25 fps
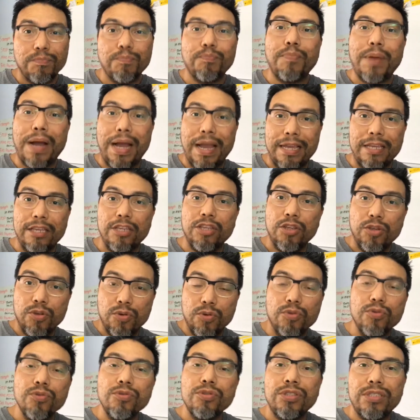by
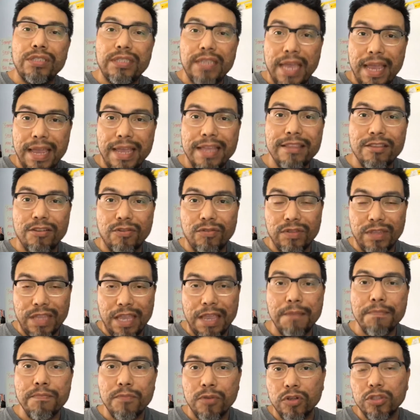you saying their
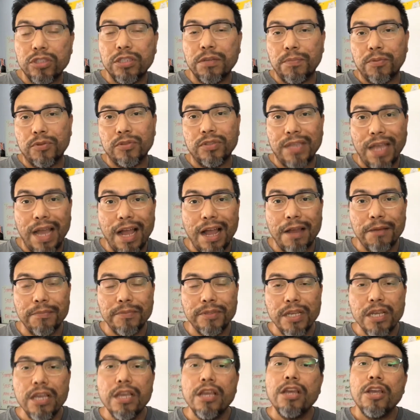name multiple
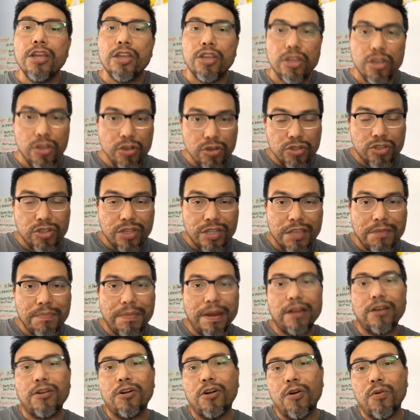times. Usually,
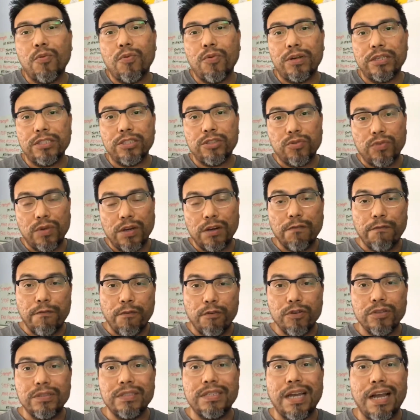my goal was three to
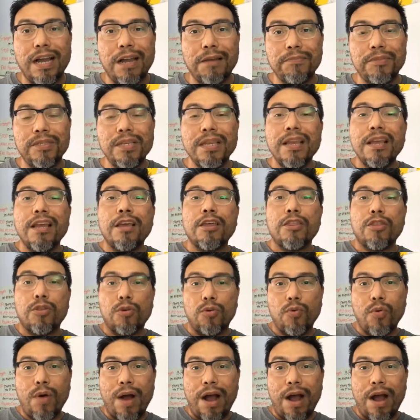four times through